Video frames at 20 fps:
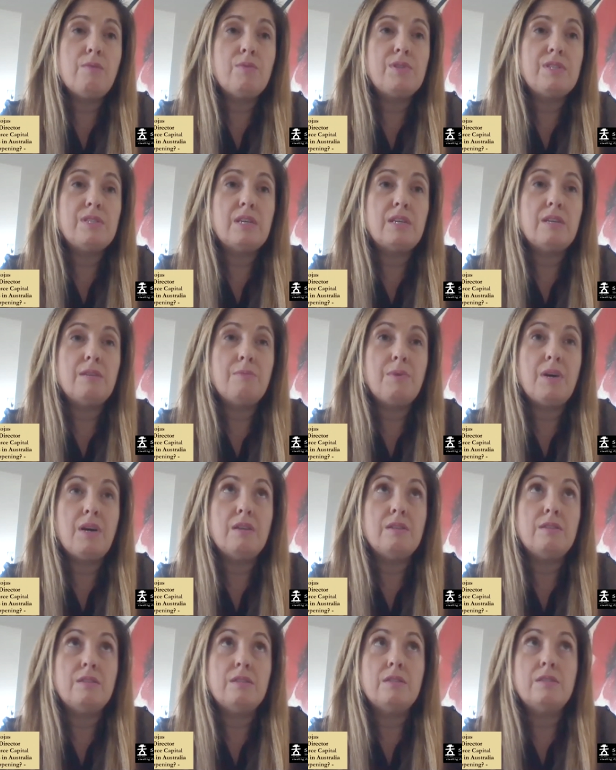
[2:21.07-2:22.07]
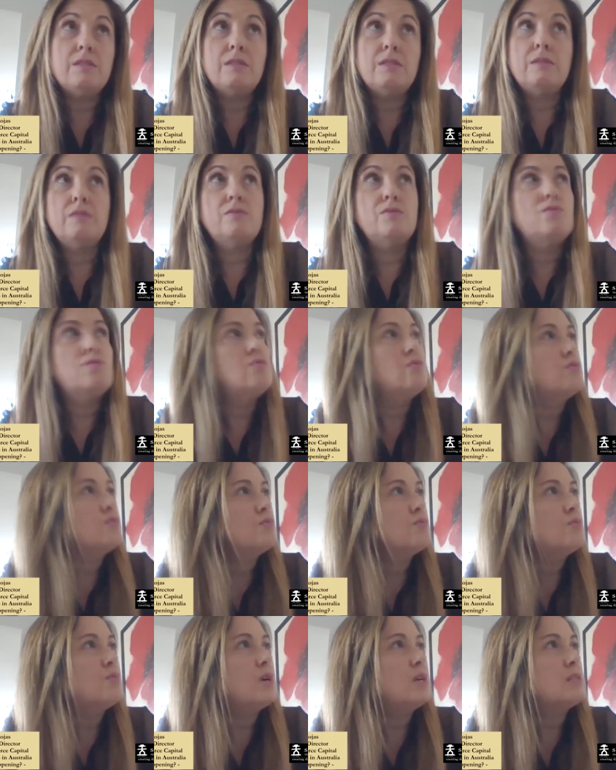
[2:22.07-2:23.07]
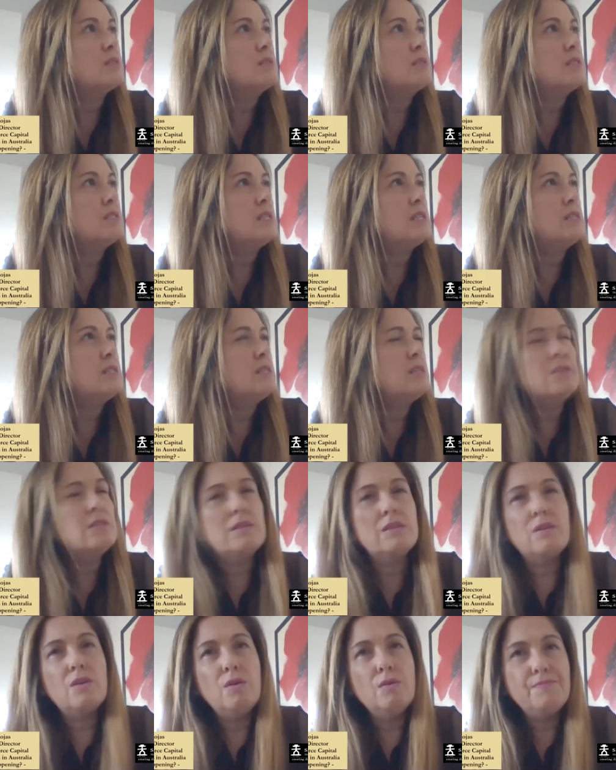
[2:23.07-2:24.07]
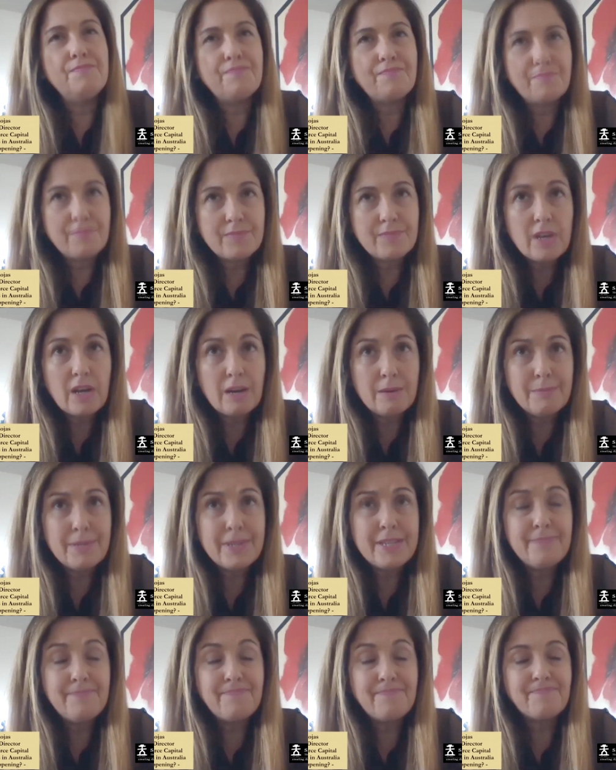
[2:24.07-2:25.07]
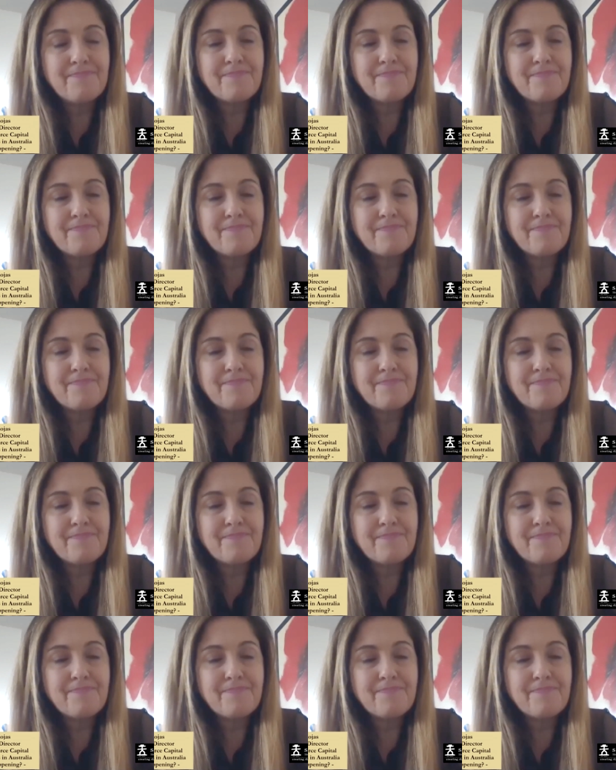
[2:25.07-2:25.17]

We started about 6 years ago, the company.